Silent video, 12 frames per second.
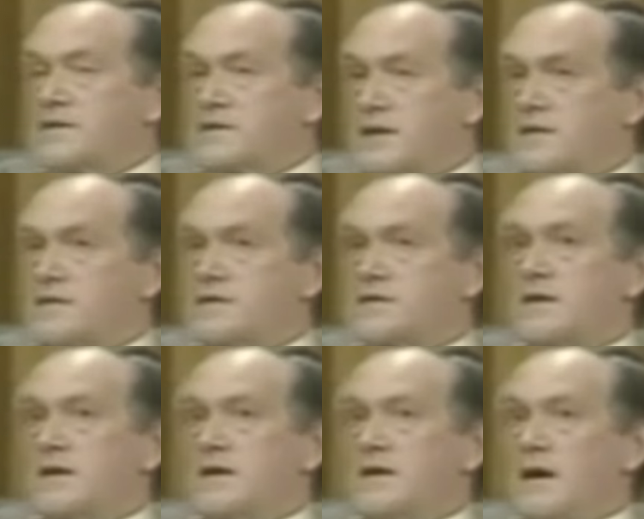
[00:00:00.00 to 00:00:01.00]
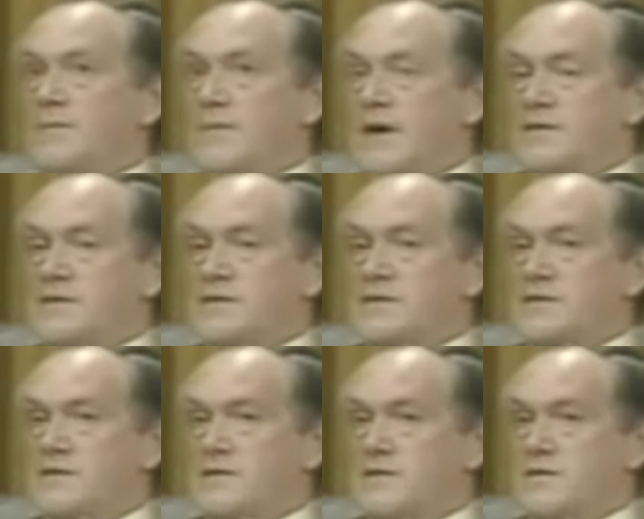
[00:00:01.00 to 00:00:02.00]
in a sense
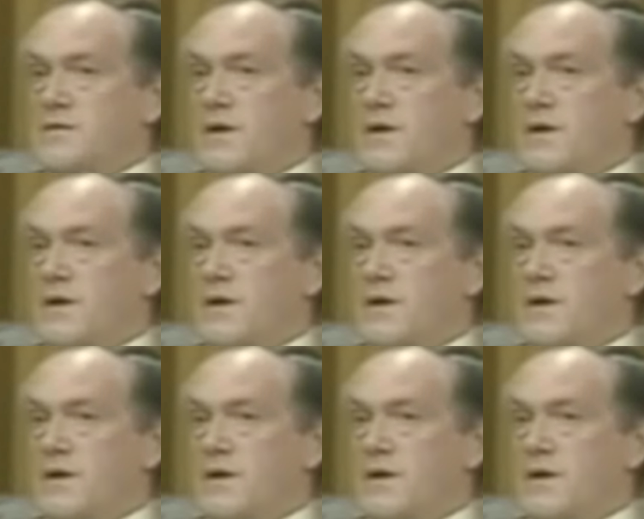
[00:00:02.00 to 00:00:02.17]
amounts